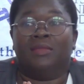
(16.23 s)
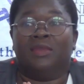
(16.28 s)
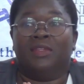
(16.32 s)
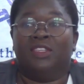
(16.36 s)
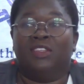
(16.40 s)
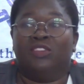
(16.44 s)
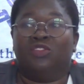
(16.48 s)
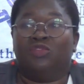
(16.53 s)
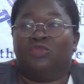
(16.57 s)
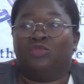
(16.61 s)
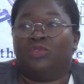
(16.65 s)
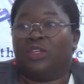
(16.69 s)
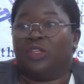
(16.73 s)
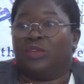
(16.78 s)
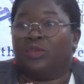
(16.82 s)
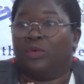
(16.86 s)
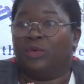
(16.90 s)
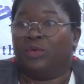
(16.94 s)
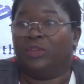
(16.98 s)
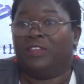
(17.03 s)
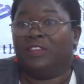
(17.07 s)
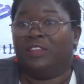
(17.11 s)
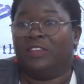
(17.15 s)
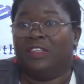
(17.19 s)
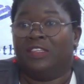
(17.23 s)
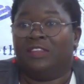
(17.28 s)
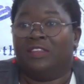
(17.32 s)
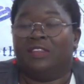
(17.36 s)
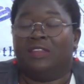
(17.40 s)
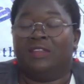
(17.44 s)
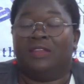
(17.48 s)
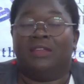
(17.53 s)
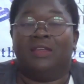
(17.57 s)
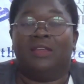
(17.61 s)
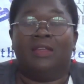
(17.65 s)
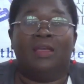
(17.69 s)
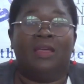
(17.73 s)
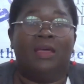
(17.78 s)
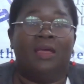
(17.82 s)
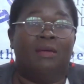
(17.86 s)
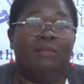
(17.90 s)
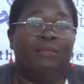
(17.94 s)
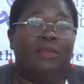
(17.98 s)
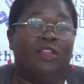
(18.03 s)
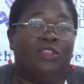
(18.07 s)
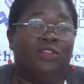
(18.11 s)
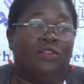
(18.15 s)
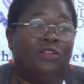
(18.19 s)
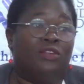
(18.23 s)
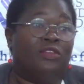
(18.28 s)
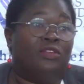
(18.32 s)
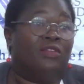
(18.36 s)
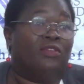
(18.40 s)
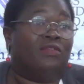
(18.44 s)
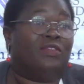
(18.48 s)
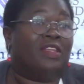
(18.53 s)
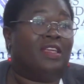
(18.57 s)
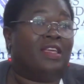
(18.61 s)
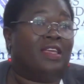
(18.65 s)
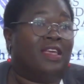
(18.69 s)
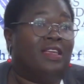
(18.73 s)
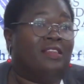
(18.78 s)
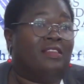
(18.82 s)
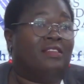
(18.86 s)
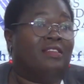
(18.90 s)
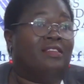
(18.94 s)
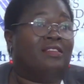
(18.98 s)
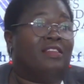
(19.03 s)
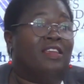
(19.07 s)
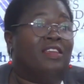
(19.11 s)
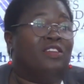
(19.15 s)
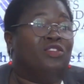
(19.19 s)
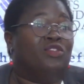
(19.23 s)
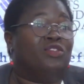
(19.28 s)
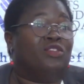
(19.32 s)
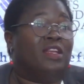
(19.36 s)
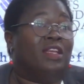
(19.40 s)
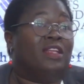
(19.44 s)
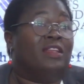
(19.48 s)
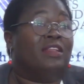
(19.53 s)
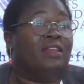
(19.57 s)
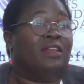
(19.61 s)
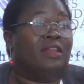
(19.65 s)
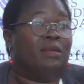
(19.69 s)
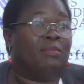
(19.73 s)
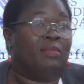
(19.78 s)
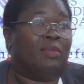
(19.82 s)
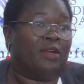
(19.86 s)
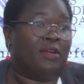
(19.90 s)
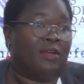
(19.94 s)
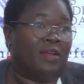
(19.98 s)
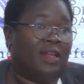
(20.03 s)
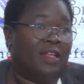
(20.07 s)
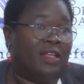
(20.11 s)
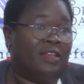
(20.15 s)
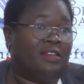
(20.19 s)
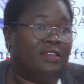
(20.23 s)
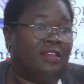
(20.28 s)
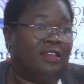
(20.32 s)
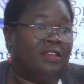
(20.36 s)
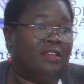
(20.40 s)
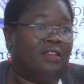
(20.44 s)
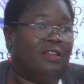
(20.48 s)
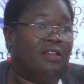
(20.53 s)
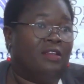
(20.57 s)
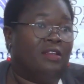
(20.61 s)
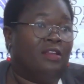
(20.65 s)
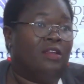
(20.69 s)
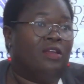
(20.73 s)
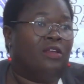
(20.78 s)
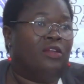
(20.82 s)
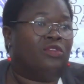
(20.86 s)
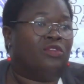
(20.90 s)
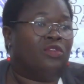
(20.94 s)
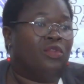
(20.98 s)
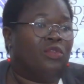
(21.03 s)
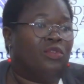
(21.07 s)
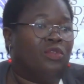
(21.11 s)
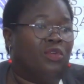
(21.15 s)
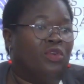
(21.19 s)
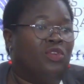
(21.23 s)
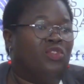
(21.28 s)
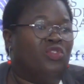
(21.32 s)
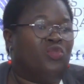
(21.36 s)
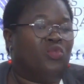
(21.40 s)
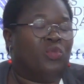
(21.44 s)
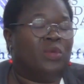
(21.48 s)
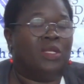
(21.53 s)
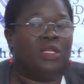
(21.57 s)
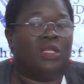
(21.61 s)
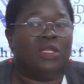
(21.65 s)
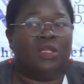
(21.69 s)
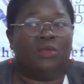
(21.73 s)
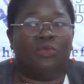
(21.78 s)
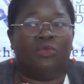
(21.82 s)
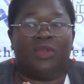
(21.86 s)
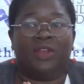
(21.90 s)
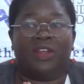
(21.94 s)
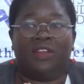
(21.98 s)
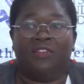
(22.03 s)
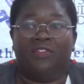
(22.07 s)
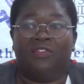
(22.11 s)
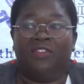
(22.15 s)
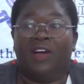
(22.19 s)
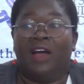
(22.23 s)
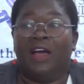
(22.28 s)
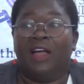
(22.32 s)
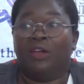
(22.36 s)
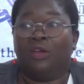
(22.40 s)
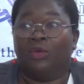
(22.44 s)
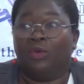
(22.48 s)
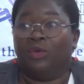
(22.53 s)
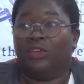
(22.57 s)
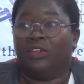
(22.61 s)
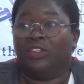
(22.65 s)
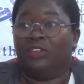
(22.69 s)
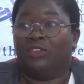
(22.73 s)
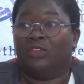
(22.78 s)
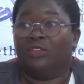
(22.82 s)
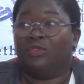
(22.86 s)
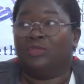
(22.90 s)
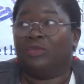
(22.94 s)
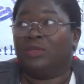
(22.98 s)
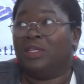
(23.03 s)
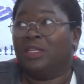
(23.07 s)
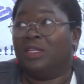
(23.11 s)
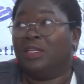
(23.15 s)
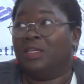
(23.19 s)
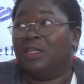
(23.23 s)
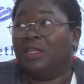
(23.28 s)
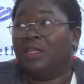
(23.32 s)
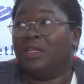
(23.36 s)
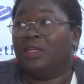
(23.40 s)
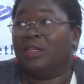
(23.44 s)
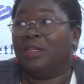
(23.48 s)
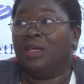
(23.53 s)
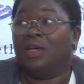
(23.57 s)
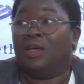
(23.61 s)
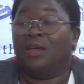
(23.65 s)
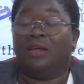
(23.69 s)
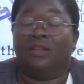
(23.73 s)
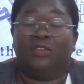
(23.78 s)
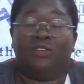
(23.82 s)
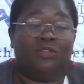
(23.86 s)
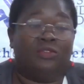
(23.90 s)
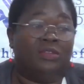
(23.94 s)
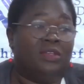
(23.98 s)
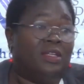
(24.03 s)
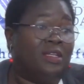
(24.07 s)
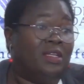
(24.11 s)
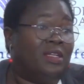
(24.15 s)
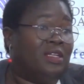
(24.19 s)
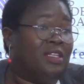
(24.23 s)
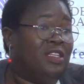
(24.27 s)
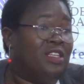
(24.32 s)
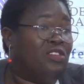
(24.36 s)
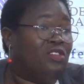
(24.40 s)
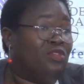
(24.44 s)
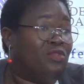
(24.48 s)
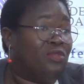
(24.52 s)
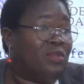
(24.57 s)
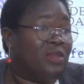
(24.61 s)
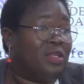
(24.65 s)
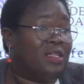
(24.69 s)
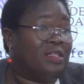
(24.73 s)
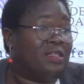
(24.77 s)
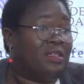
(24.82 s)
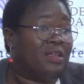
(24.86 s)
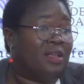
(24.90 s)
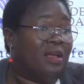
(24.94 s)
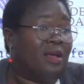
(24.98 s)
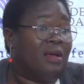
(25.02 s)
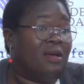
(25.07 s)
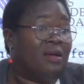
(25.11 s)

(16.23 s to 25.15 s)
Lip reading: district or city, the majority of the cases are usually labor-related. So those we refer a lot to the district